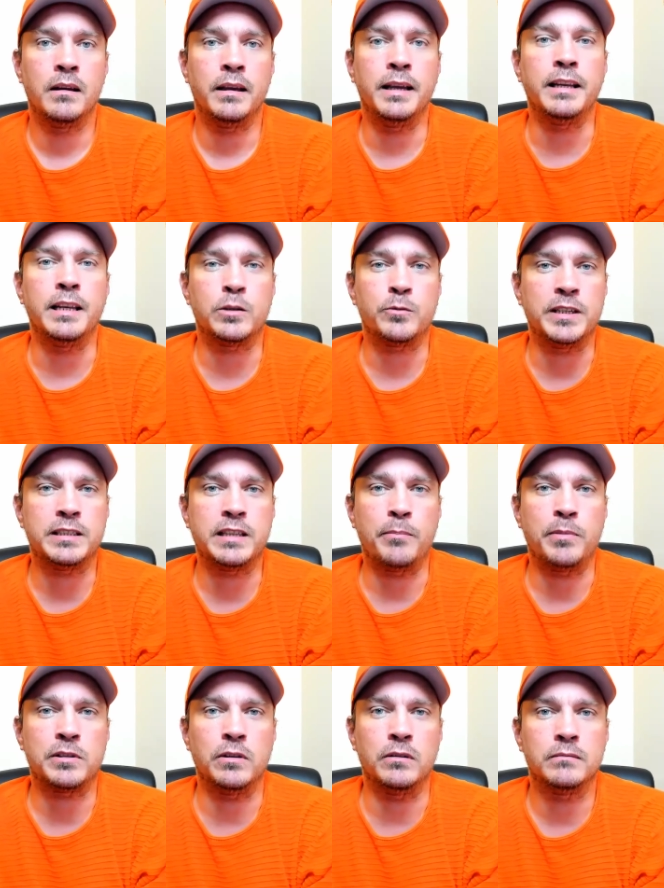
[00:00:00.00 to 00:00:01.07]
In this week's
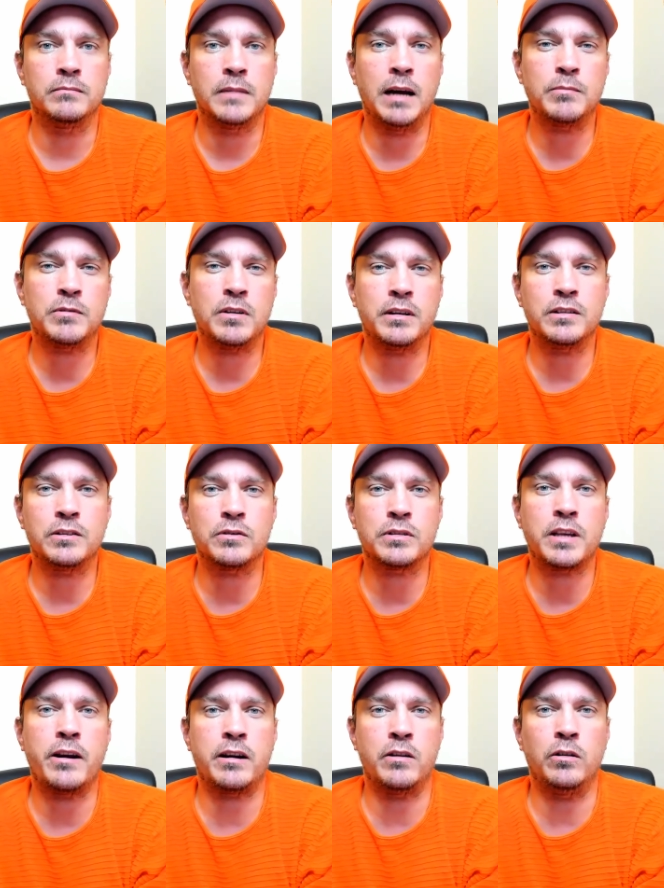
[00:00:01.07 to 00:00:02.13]
episode, I'm talking to
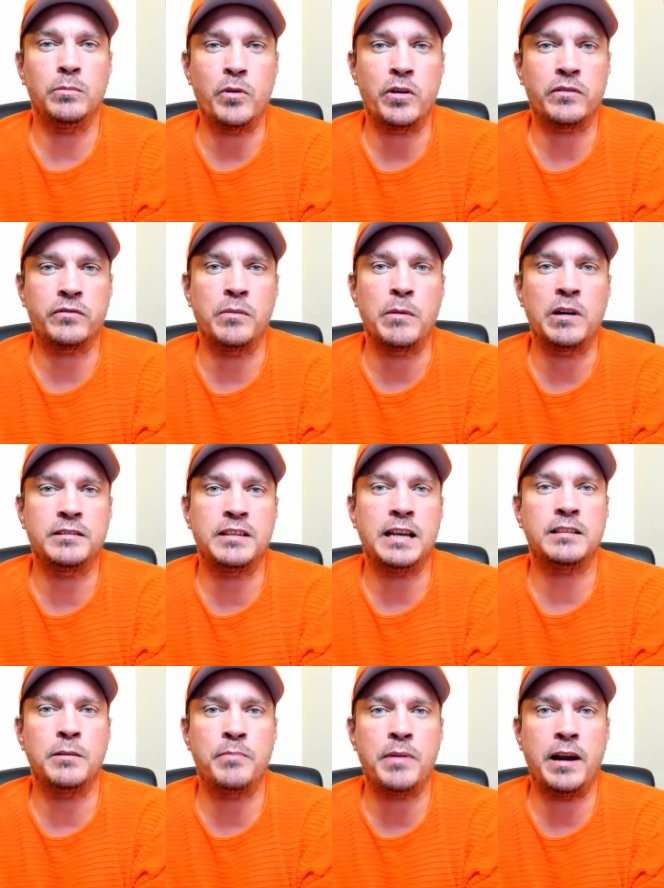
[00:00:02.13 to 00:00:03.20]
Sarah Goldberg from
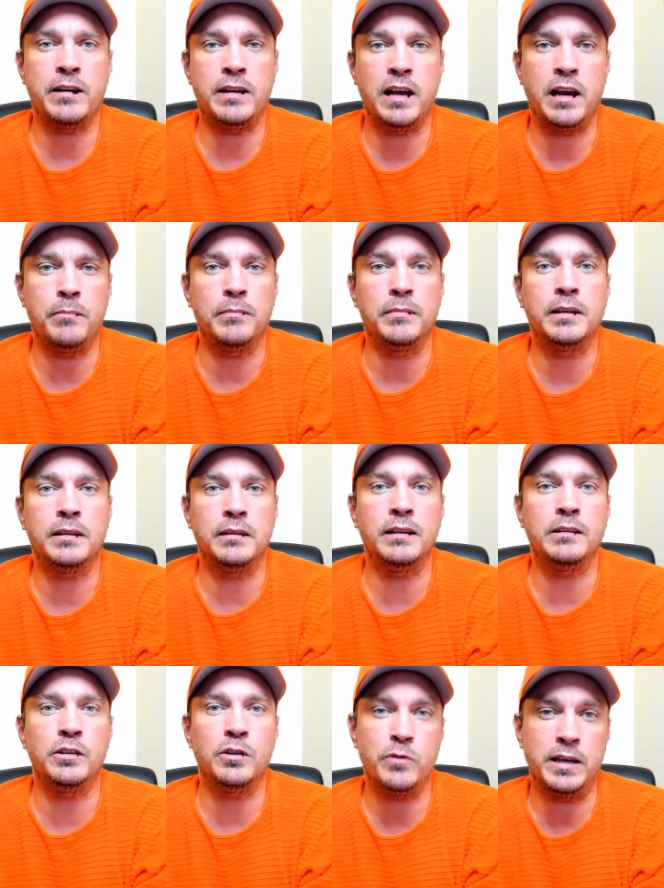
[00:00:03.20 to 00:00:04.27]
Objective Paradigm
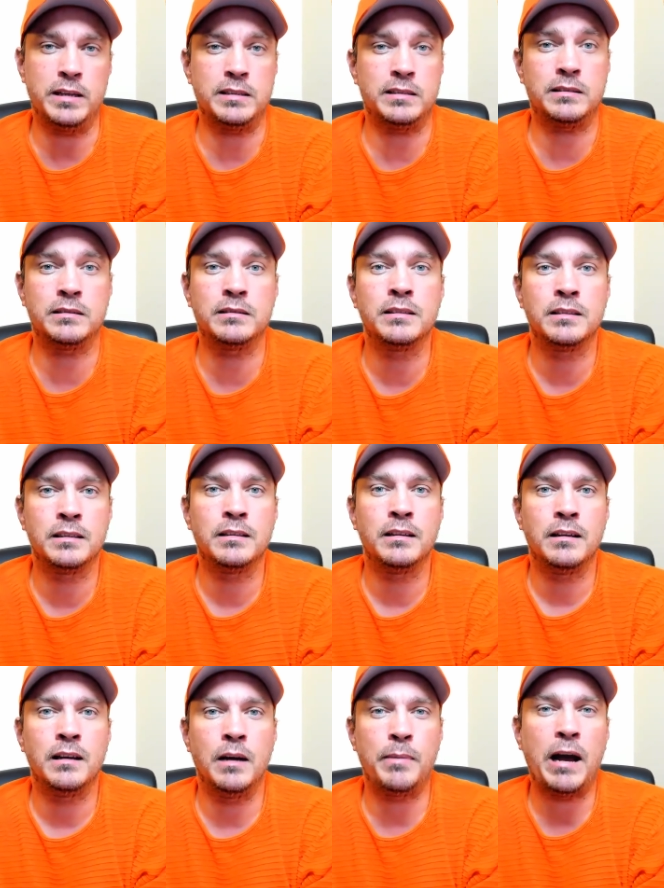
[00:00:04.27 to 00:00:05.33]
in the US
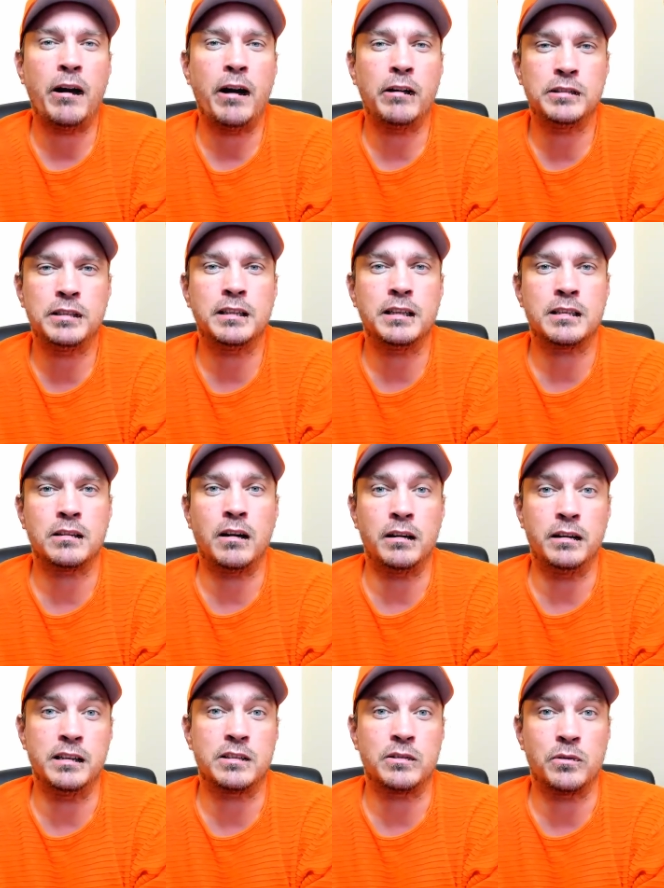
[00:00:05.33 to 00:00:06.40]
about how she got
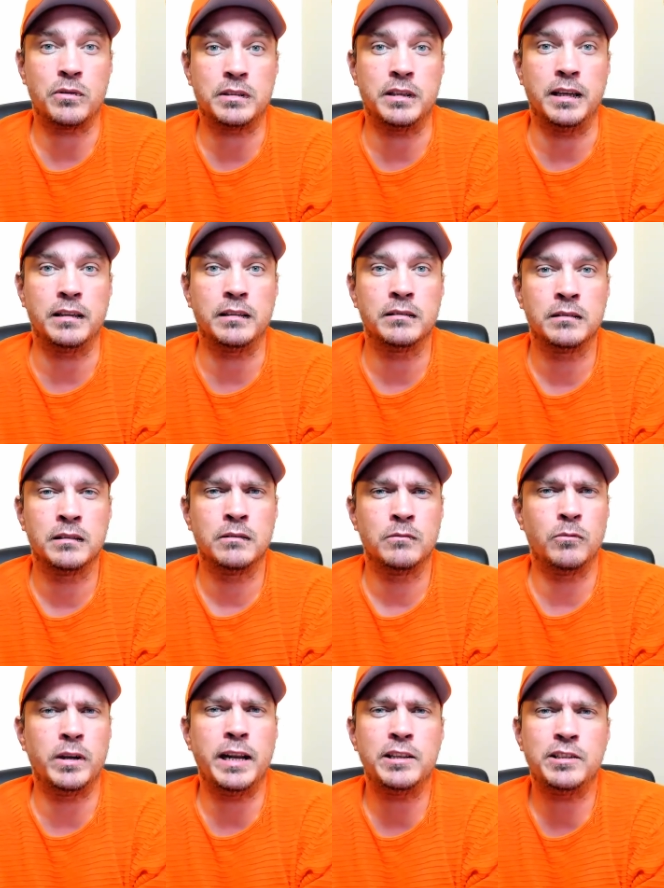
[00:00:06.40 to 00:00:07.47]
started in sourcing,
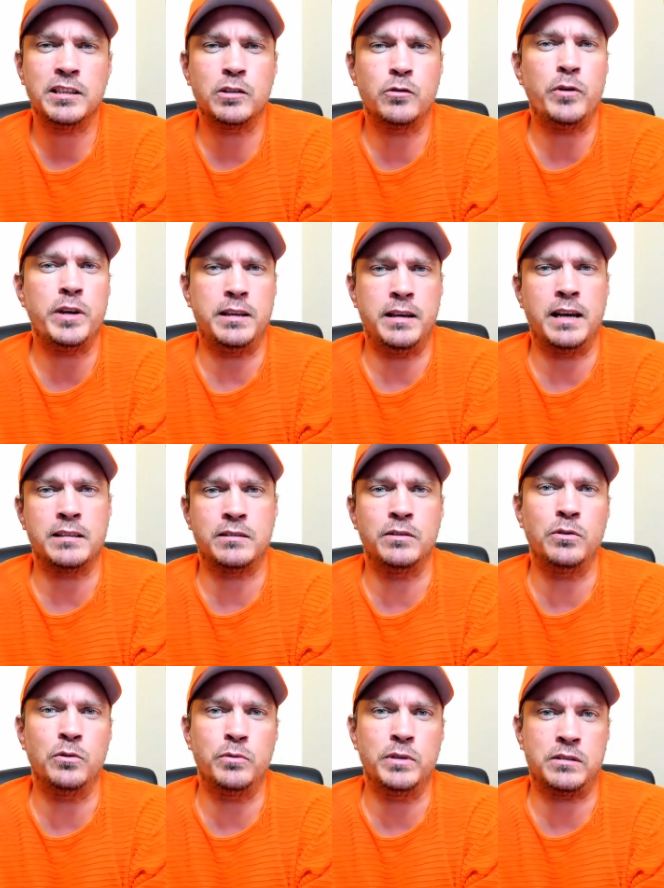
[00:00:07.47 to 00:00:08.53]
what ancient Greek has
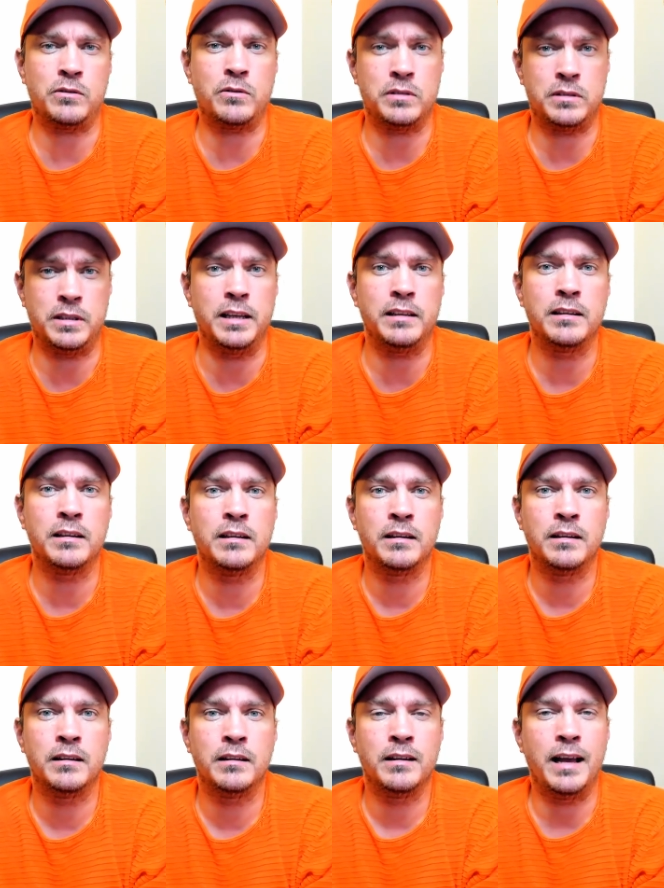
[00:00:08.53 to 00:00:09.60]
to do with sourcing,
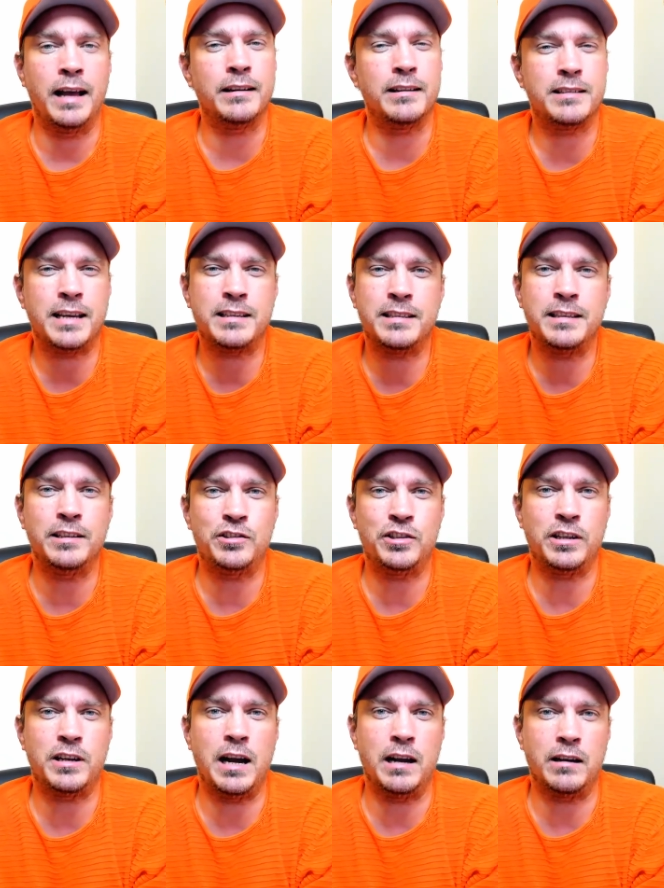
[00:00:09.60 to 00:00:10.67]
and the tech scene in
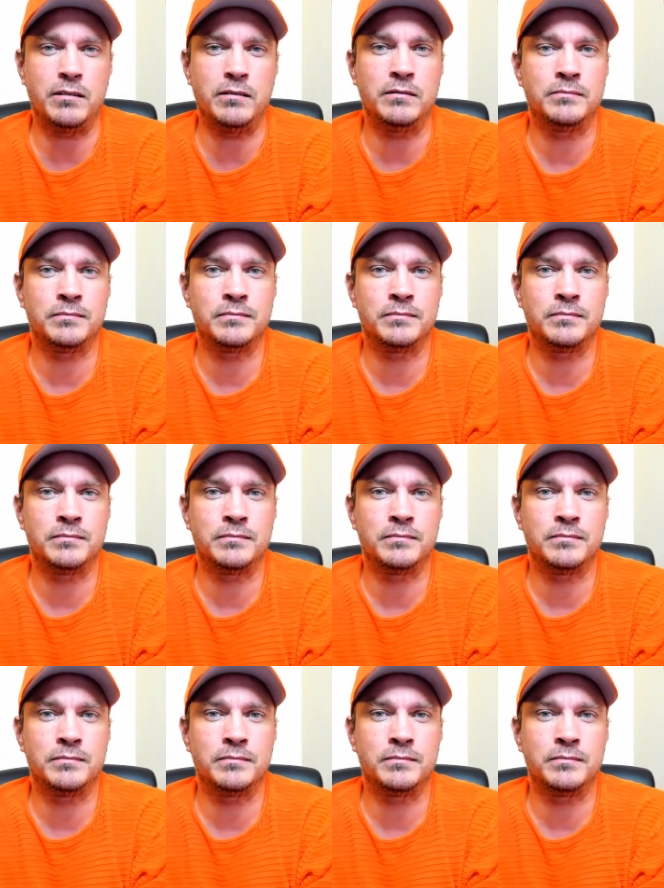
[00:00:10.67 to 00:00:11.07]
Chicago.